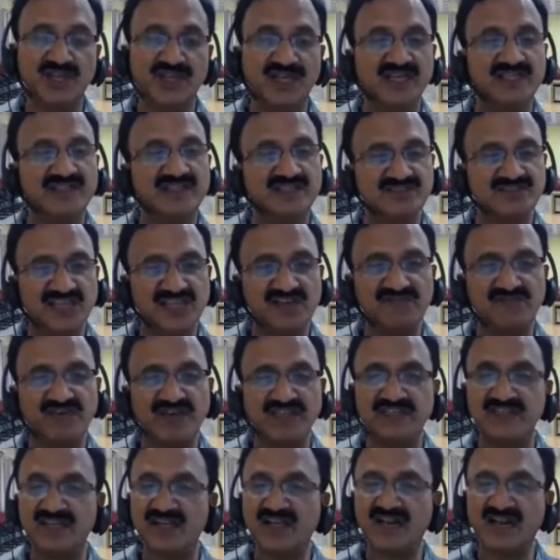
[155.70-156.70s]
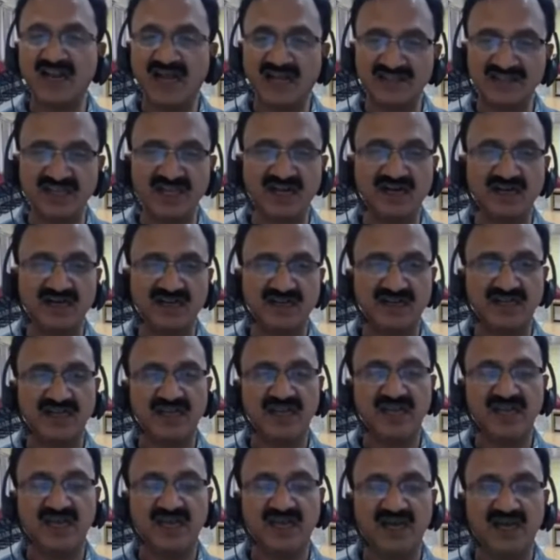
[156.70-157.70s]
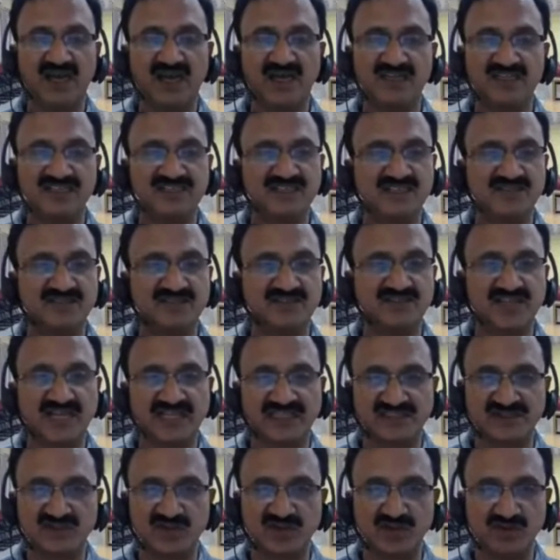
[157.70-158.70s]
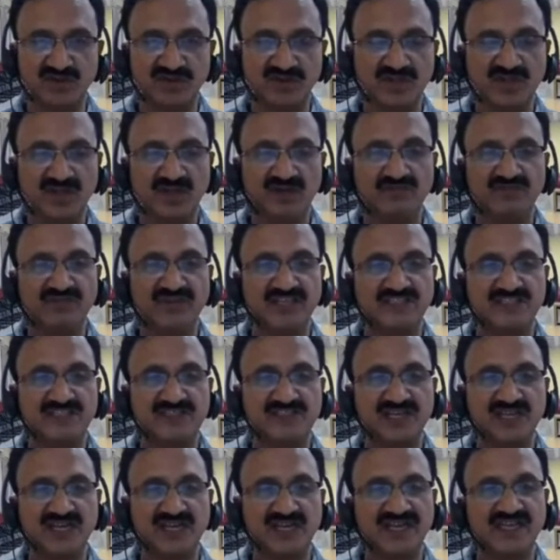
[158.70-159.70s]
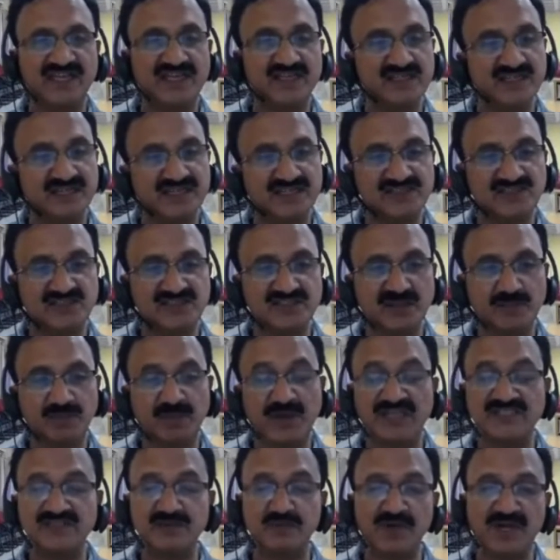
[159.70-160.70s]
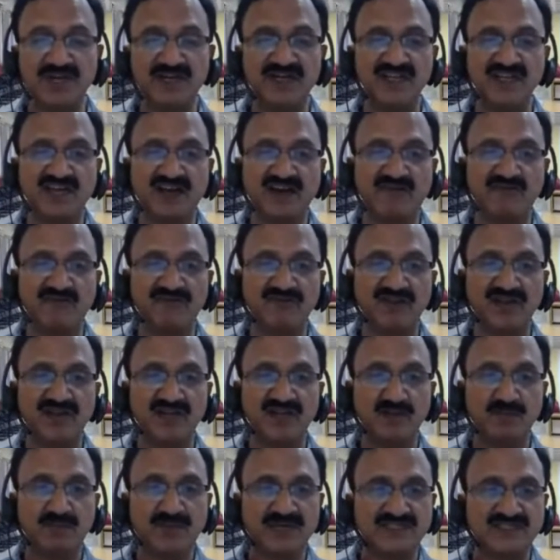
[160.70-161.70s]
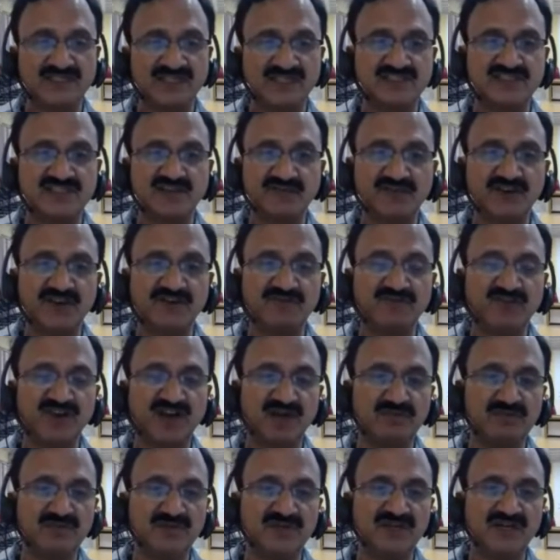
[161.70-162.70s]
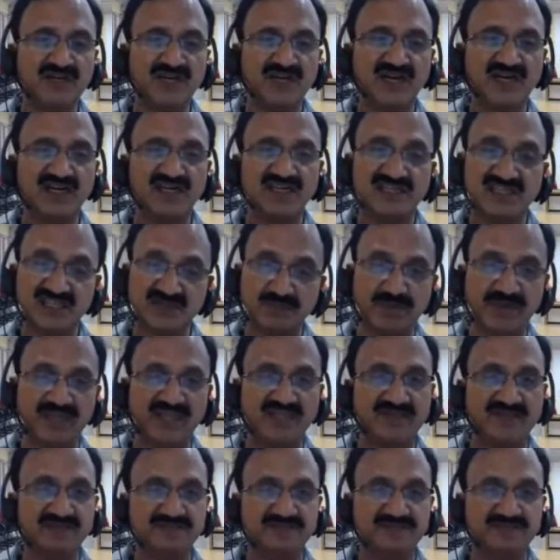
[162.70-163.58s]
In the same way, there are other diseases also which increases the possibility of person suffering from TB.